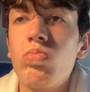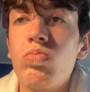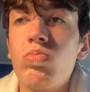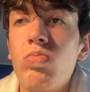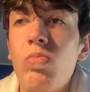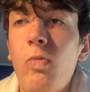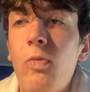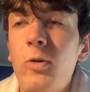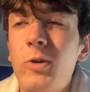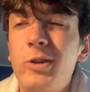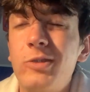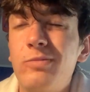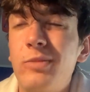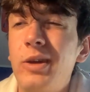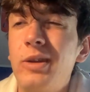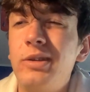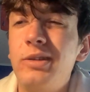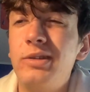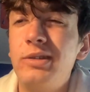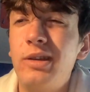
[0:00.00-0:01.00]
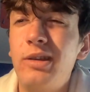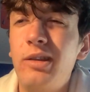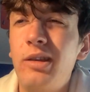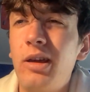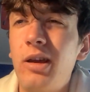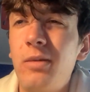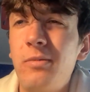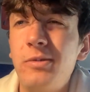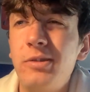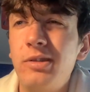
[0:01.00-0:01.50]
Whereas mine is saying the
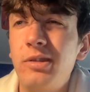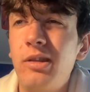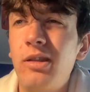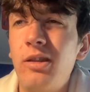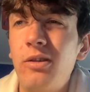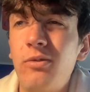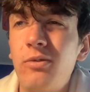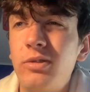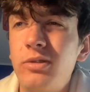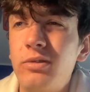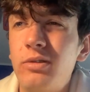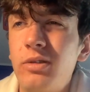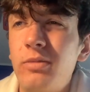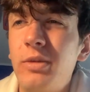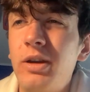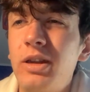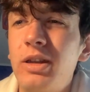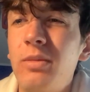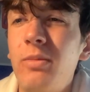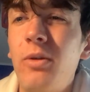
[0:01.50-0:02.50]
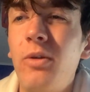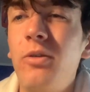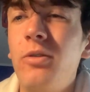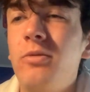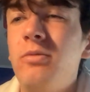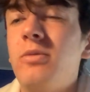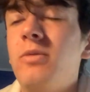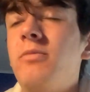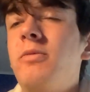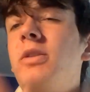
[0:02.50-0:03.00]
opposite, that it would sort of bind to both
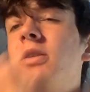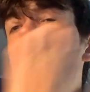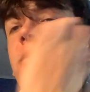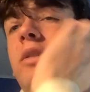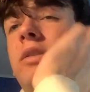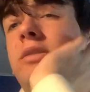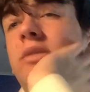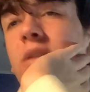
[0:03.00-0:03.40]
when we know that's